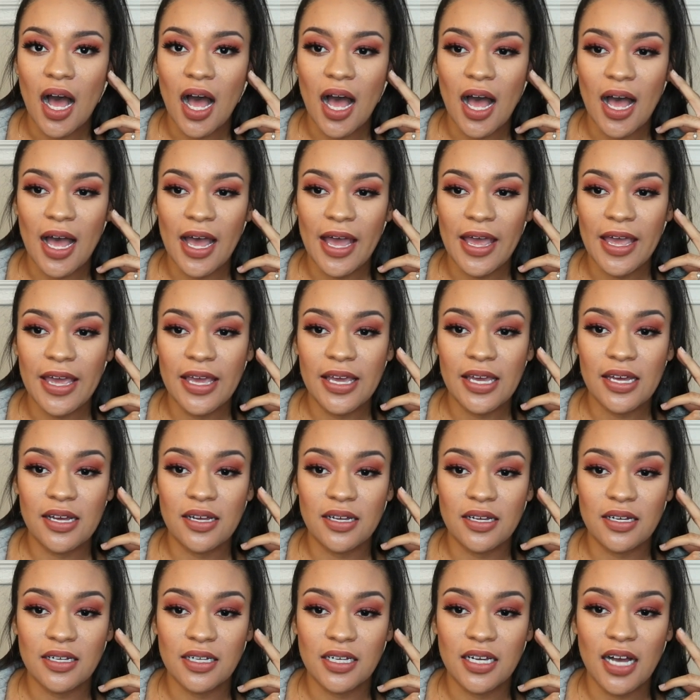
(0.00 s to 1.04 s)
I
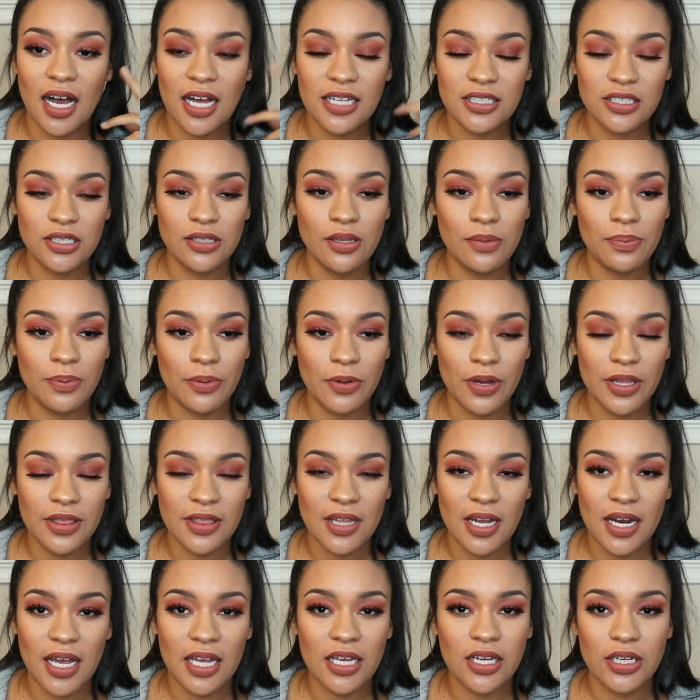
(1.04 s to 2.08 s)
got to the point
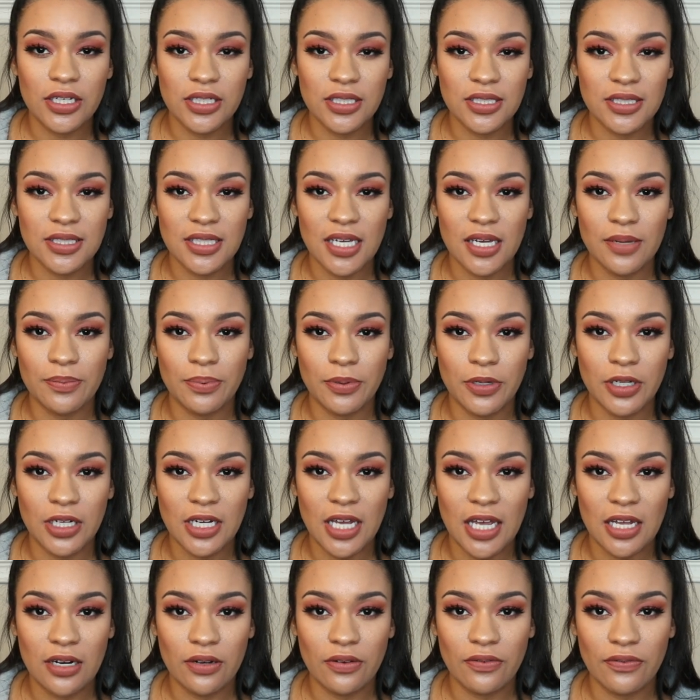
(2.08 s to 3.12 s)
that I couldn't take
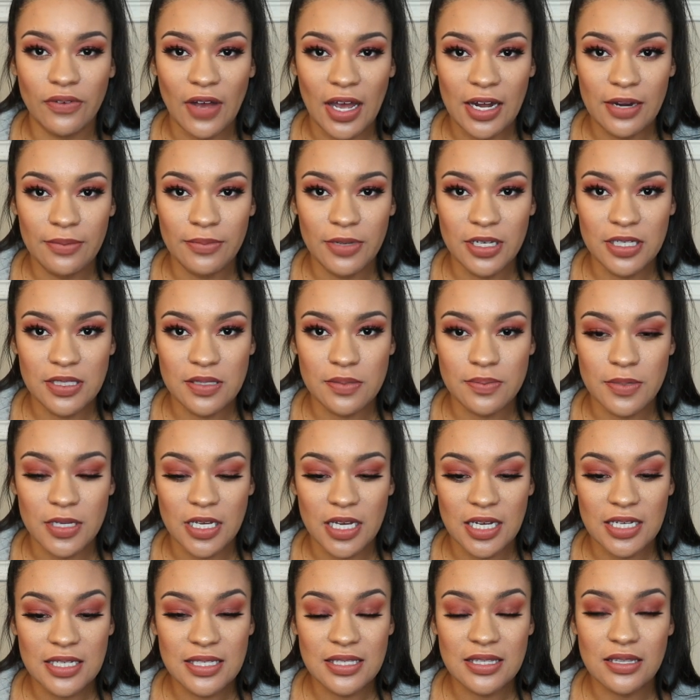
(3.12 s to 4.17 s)
prenatal vitamins
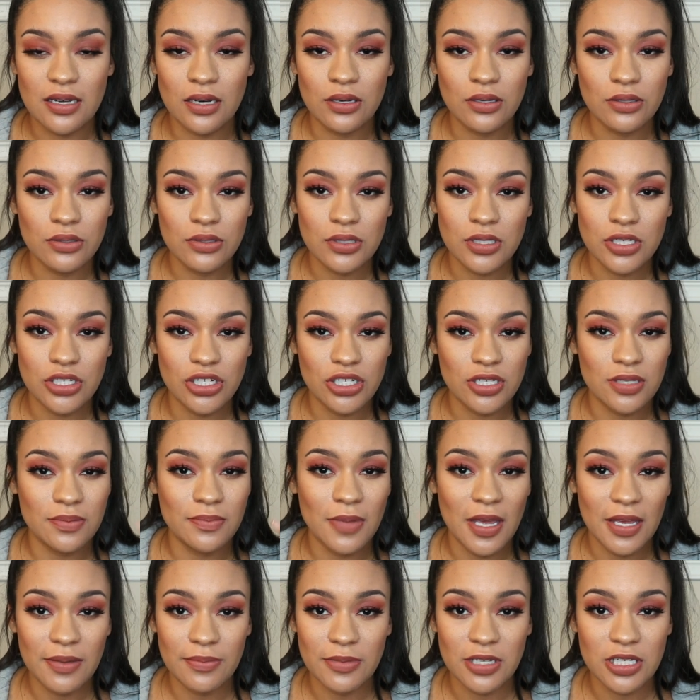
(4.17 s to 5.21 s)
because those just
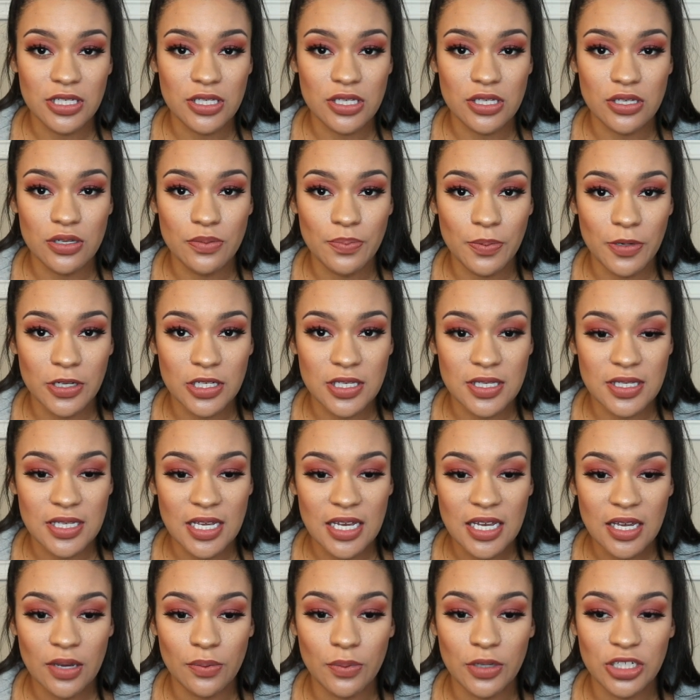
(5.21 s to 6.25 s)
make me super
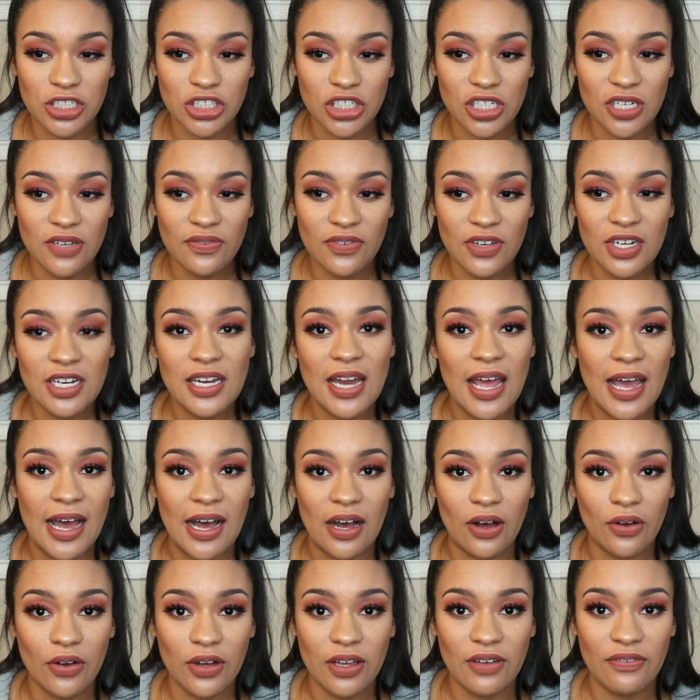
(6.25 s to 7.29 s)
sick, which even
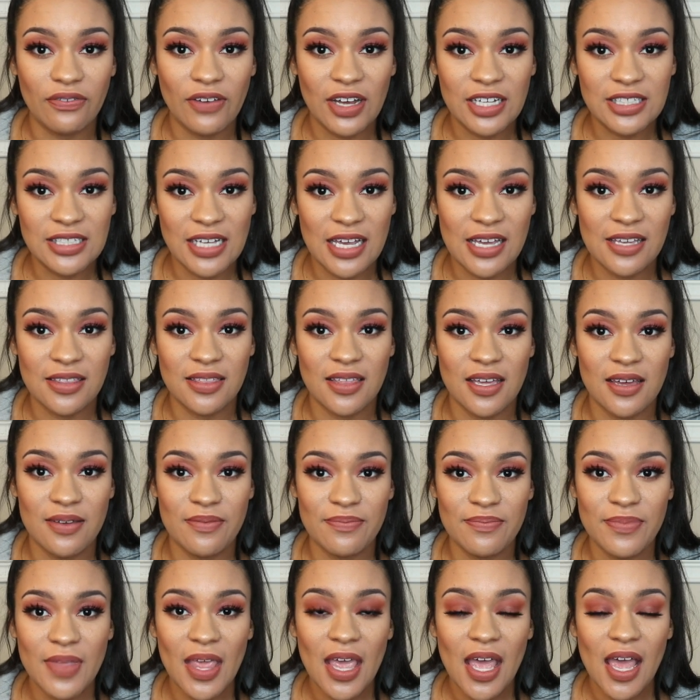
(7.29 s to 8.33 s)
now if I take
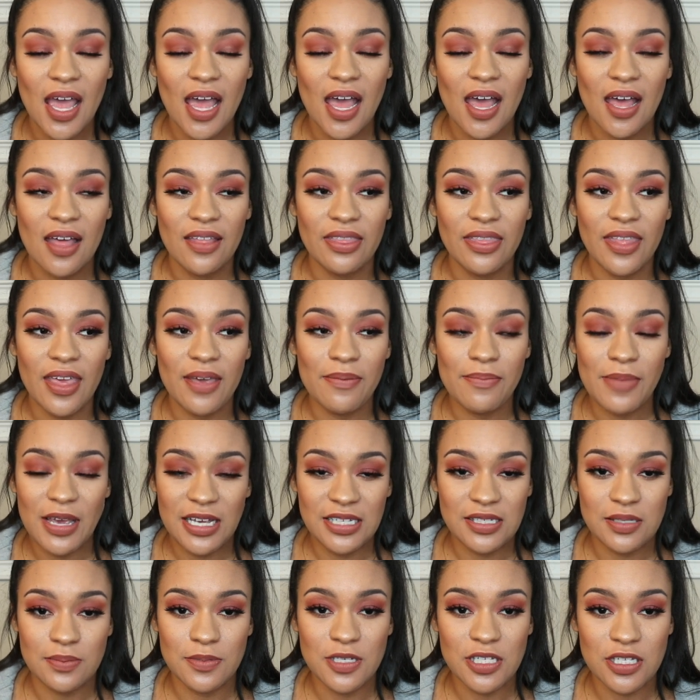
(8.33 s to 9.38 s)
them, it
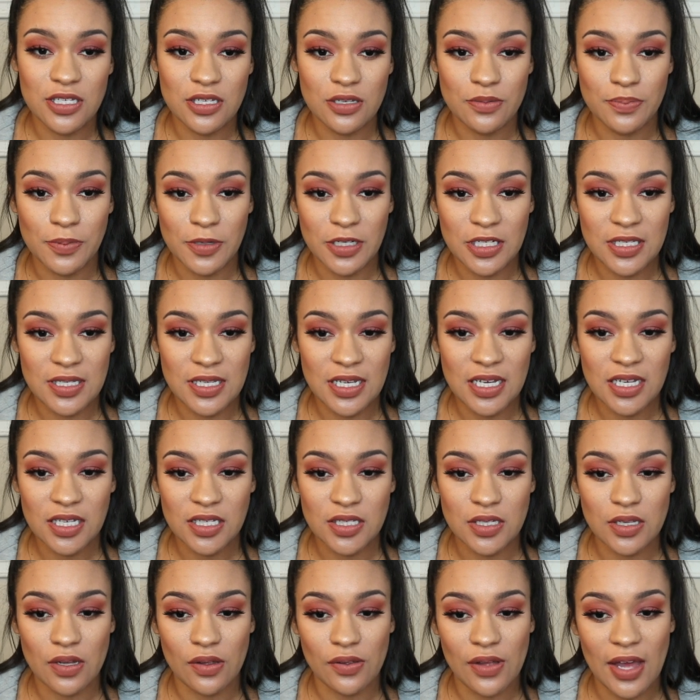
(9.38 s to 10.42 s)
makes me super
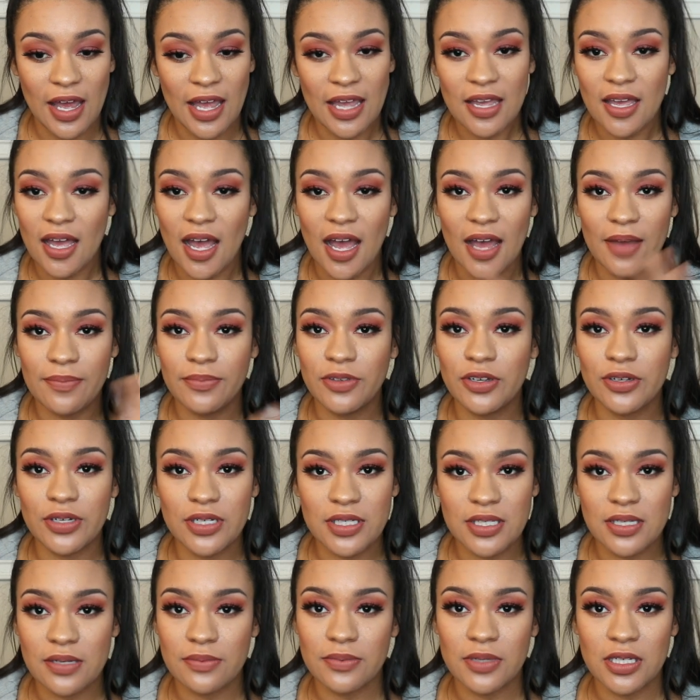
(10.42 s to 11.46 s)
sick. So like, I'm
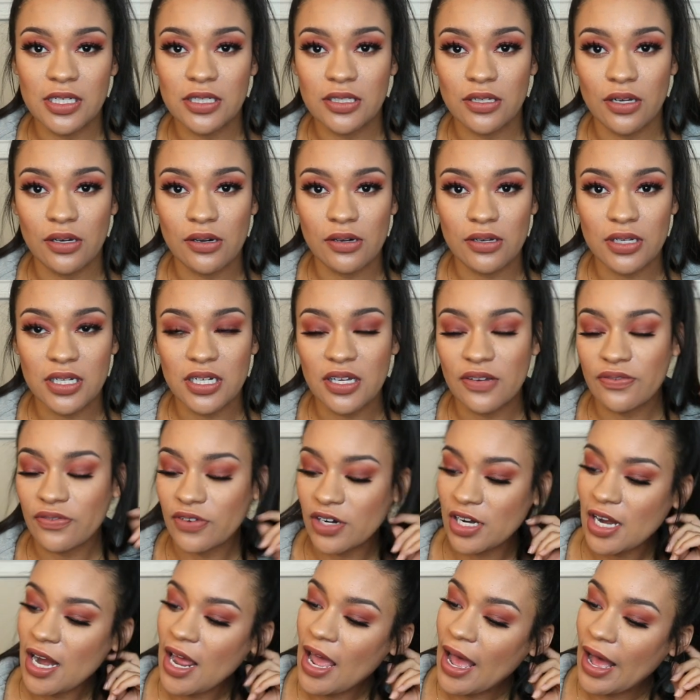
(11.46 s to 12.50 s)
doing something totally
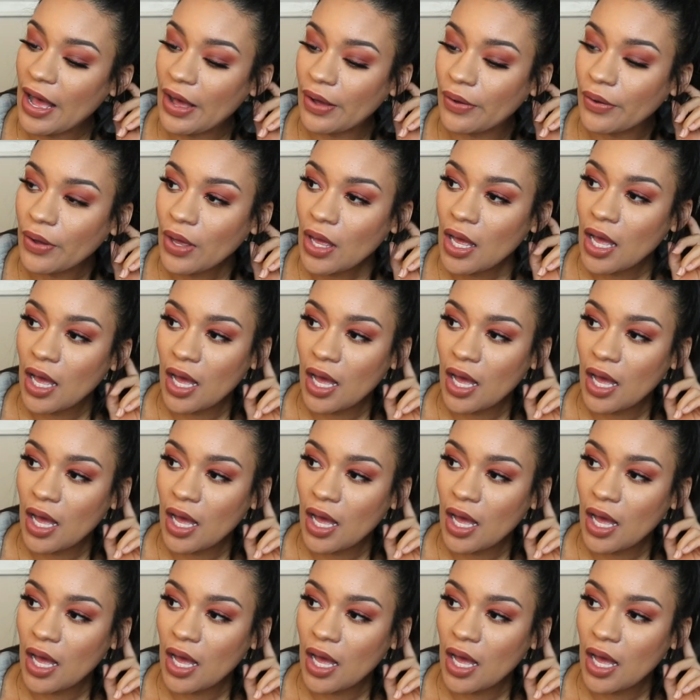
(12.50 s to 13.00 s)
different now,